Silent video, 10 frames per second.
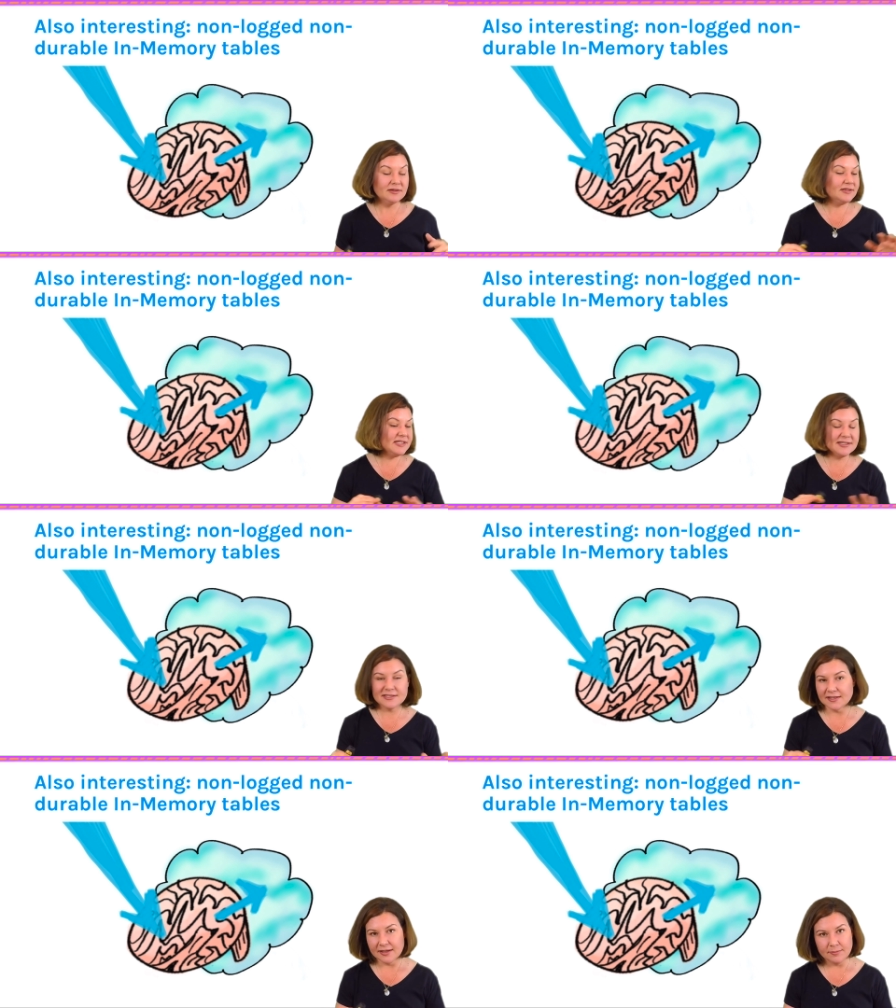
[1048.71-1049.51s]
This
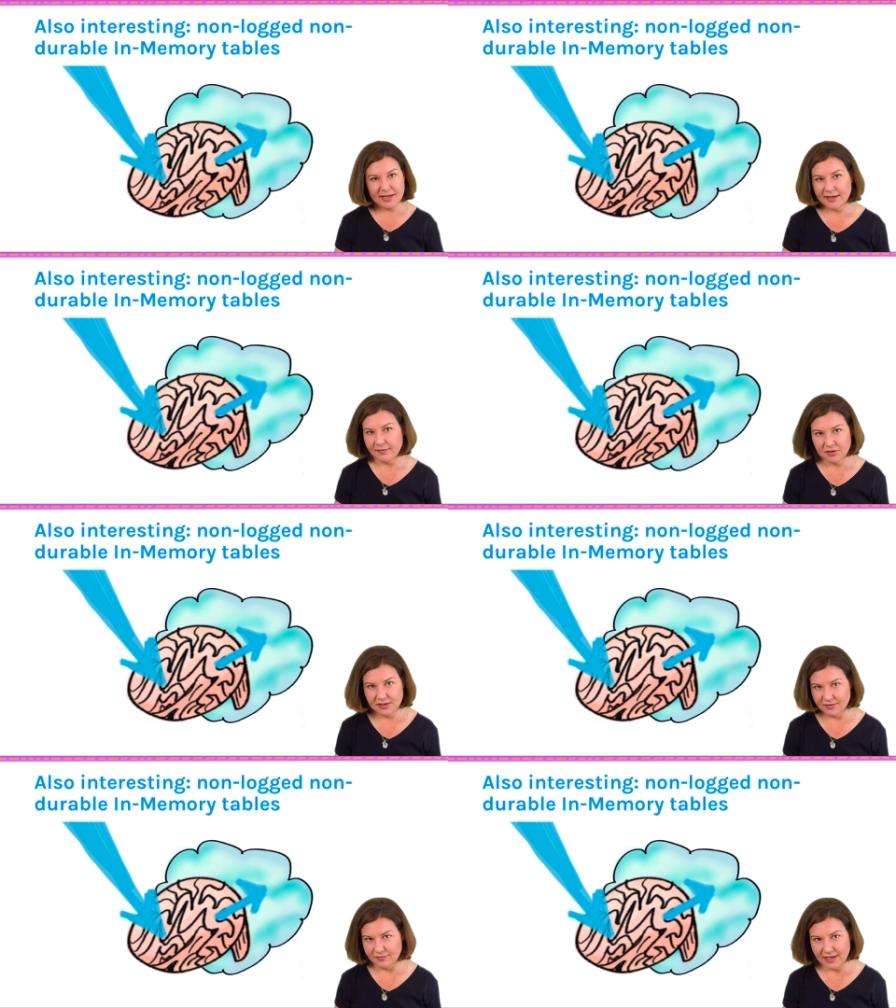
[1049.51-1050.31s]
isn't going to make
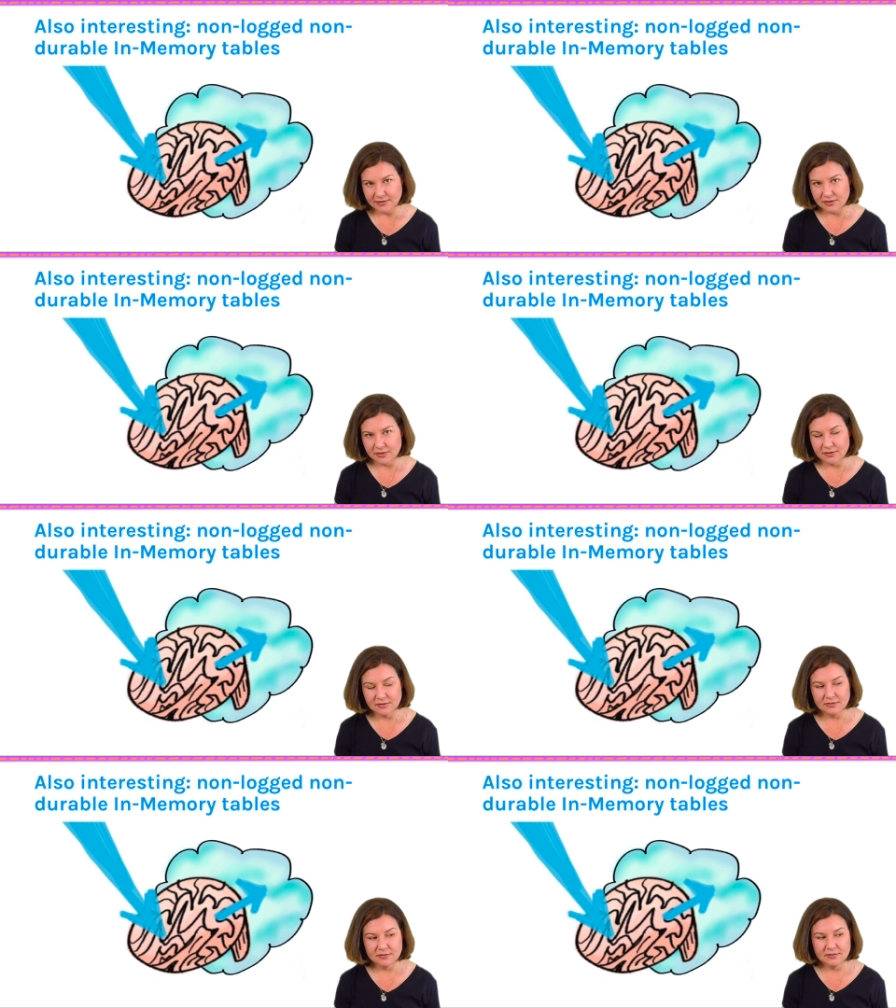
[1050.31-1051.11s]
everything faster.
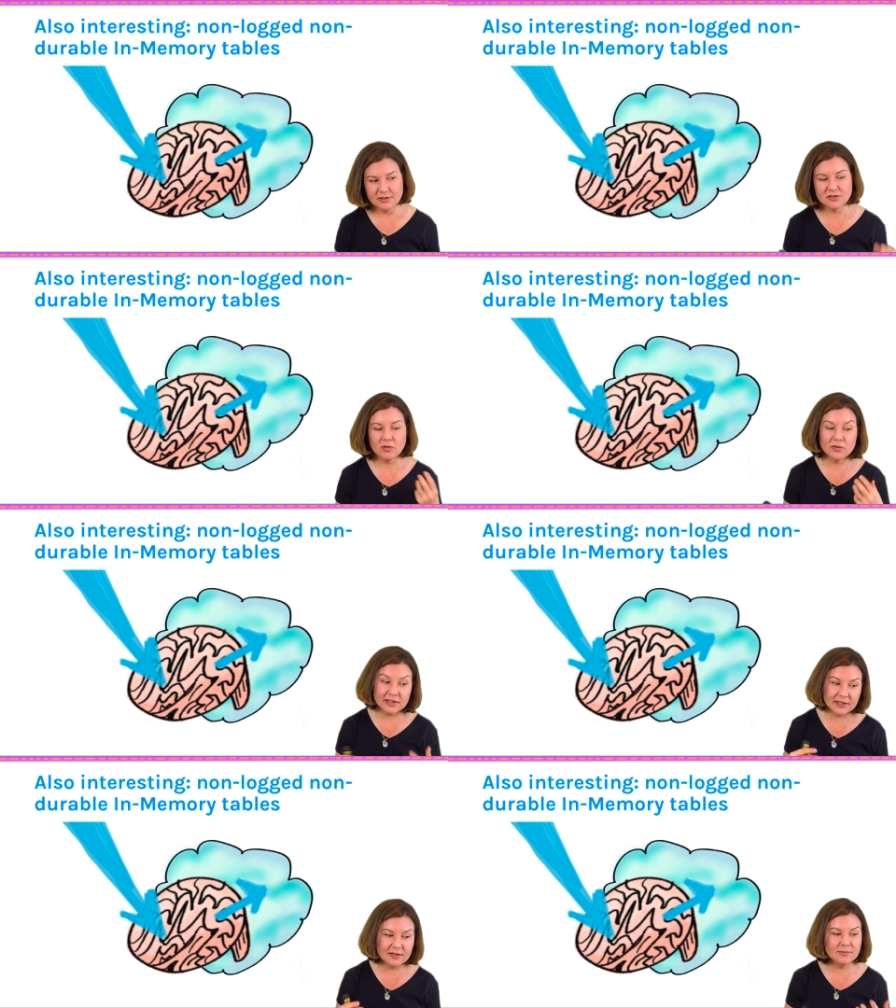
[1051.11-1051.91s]
It's
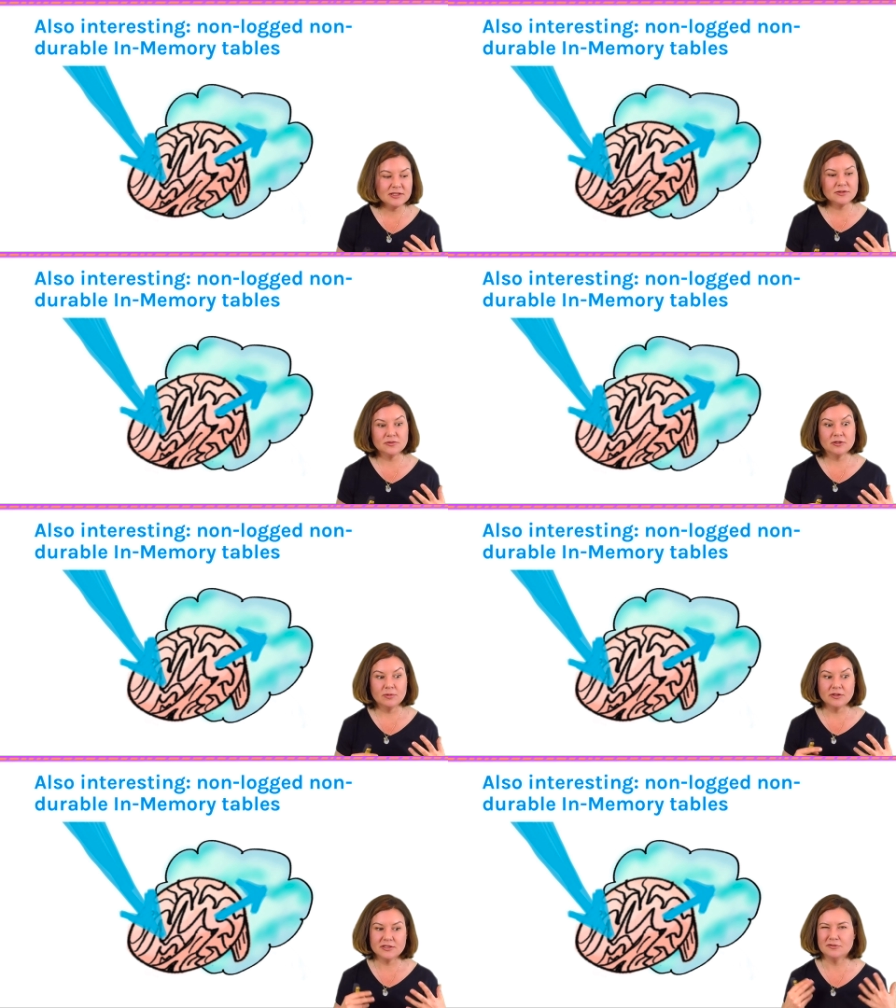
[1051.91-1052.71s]
only going to be
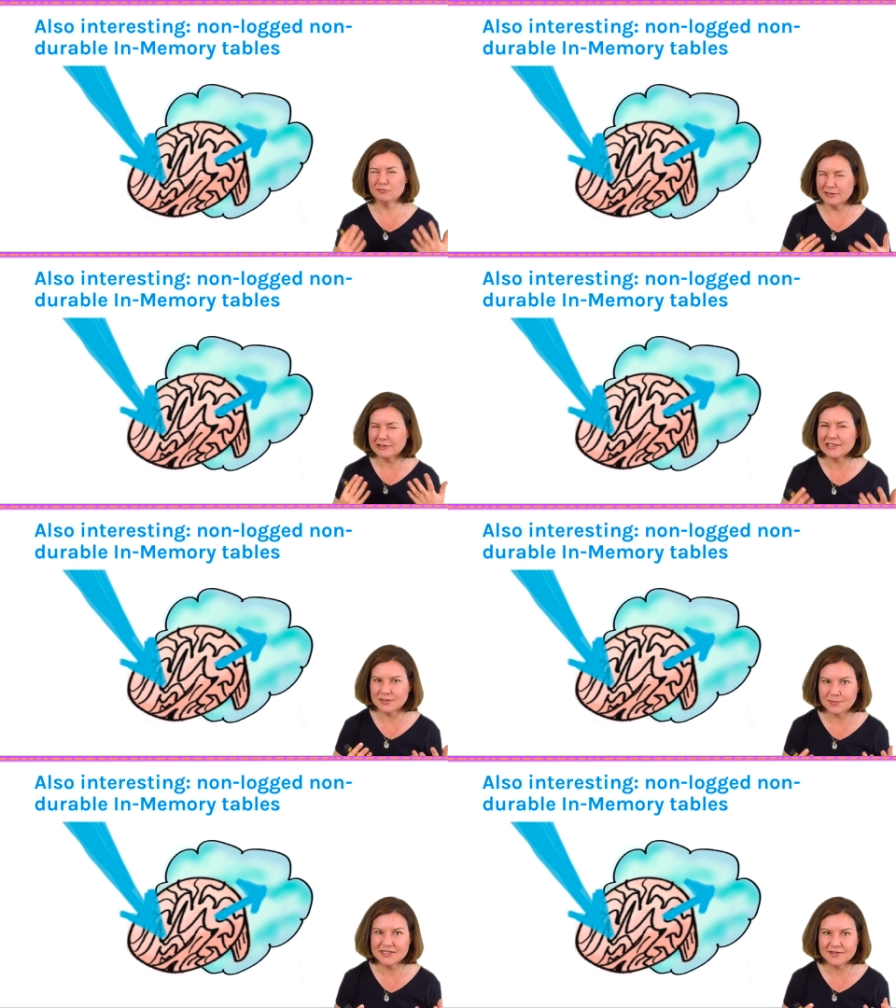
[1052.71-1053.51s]
suitable to really
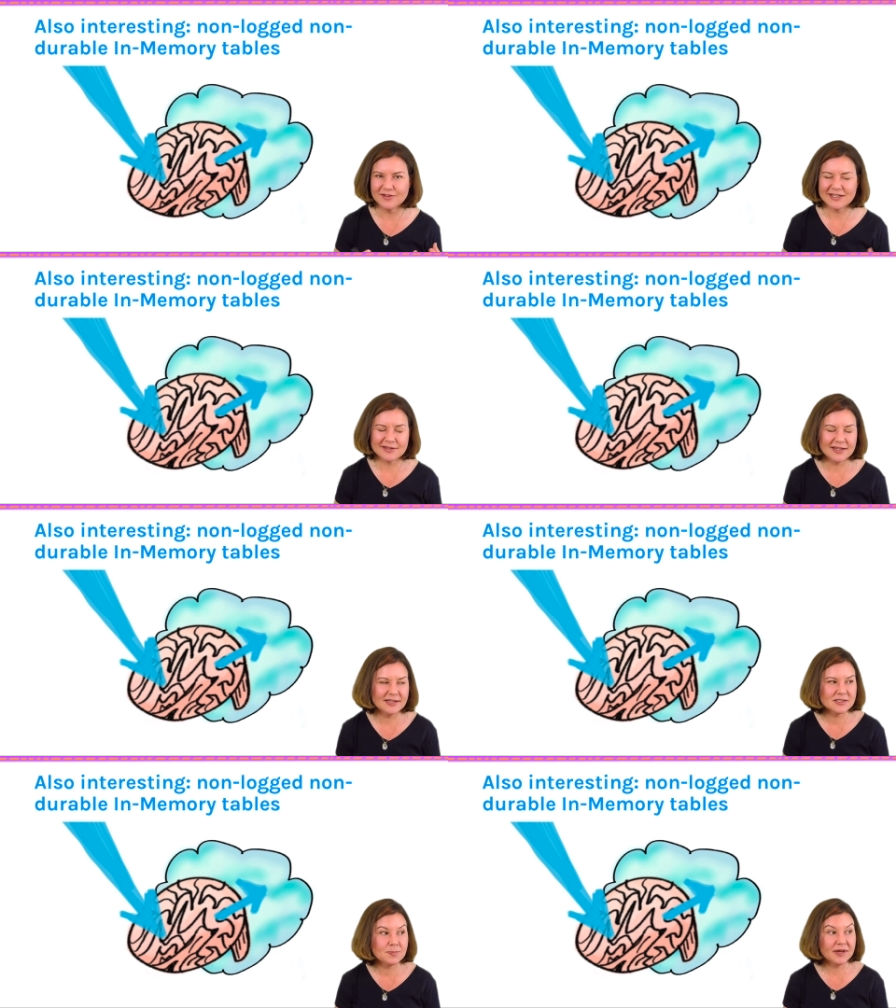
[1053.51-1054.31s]
specific
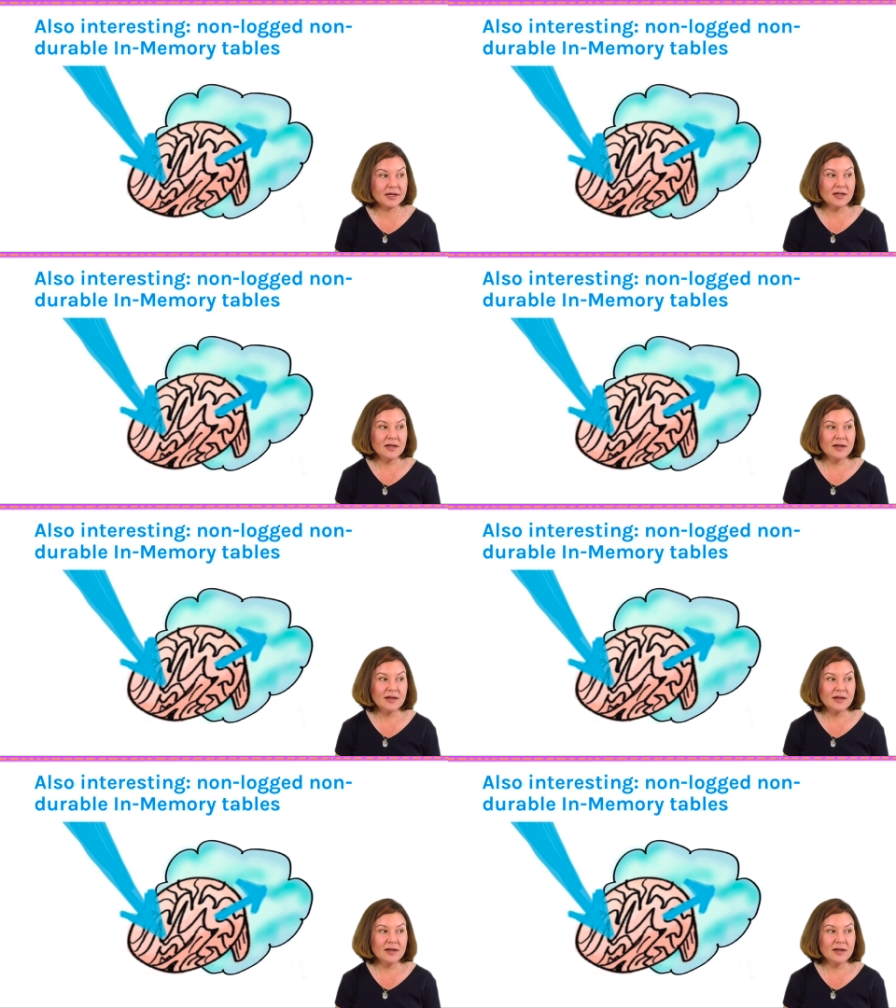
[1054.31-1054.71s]
things, but